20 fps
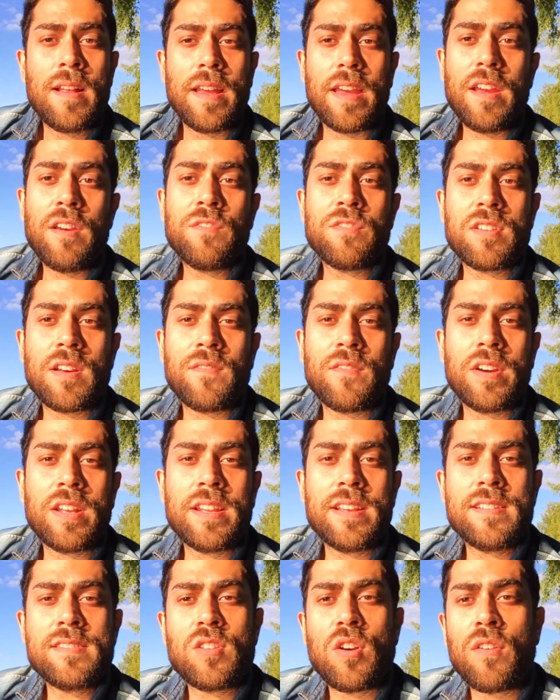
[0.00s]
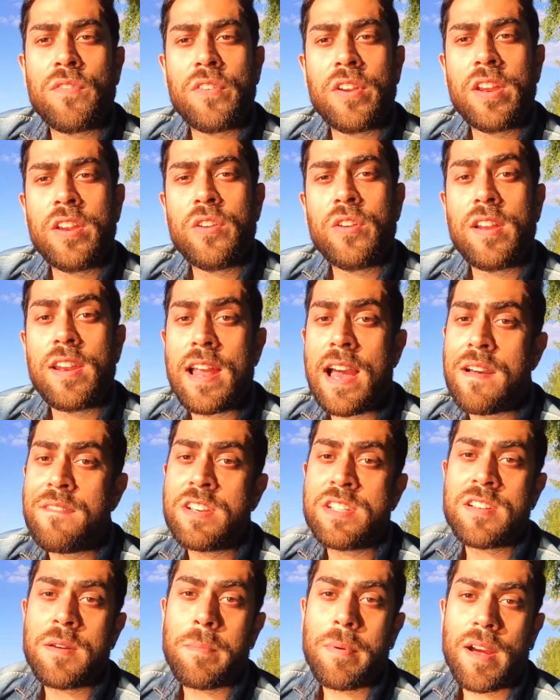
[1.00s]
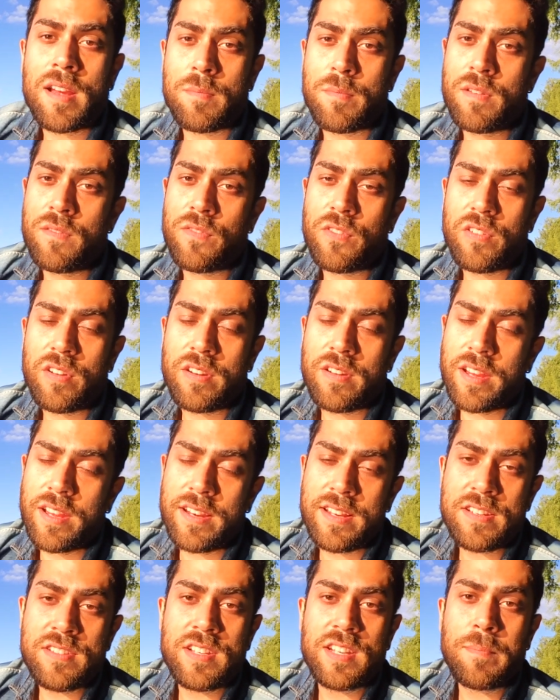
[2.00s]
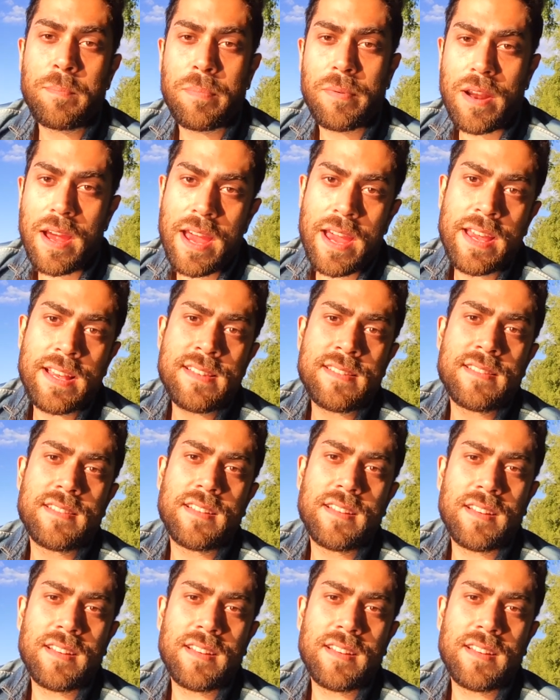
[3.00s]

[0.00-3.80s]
If someone is offering you a lavish apartment for a really cheap price,